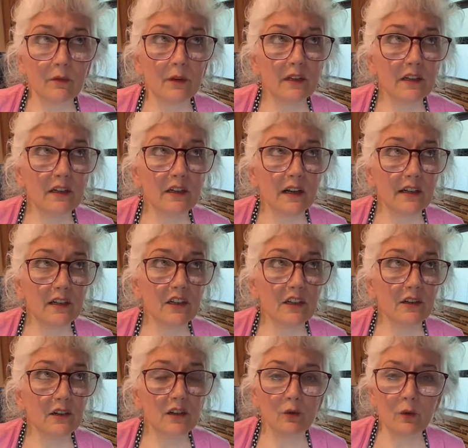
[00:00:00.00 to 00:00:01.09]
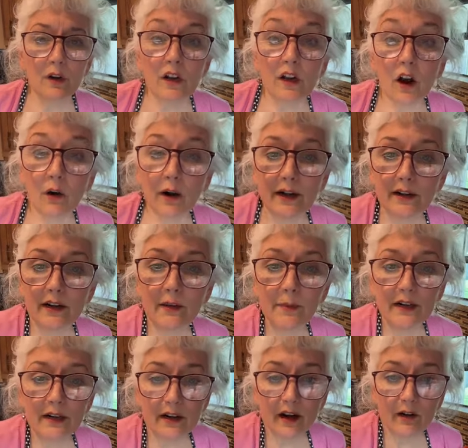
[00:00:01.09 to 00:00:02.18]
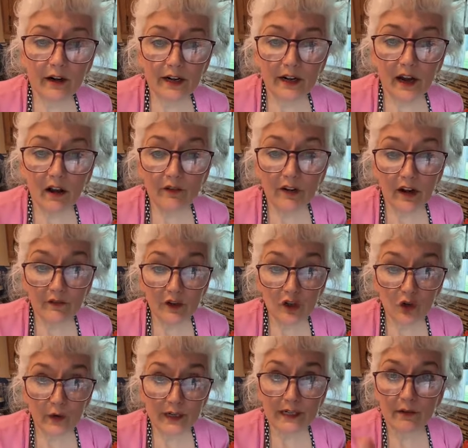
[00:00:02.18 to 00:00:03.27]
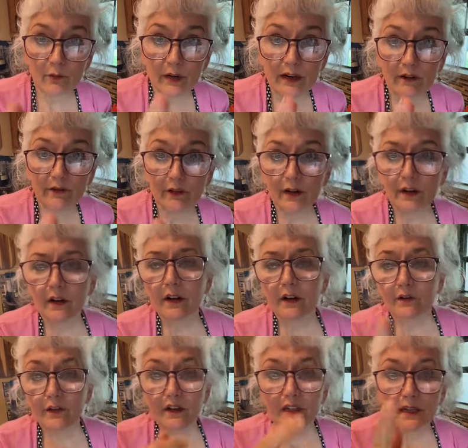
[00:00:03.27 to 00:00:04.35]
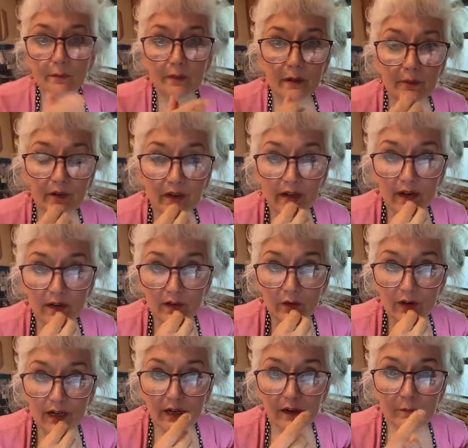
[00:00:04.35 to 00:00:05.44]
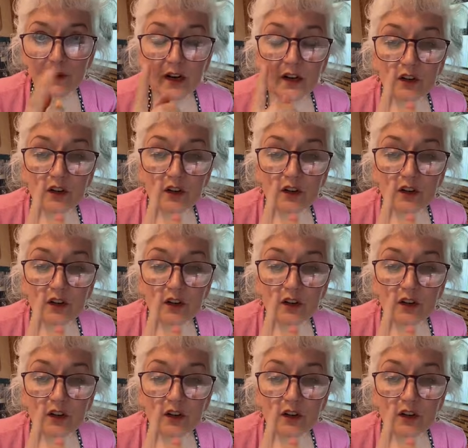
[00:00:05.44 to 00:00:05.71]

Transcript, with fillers: let's let's use. Do you want, all right? Give me all right. Y'all have a choice. We have 50 some people in the house right here.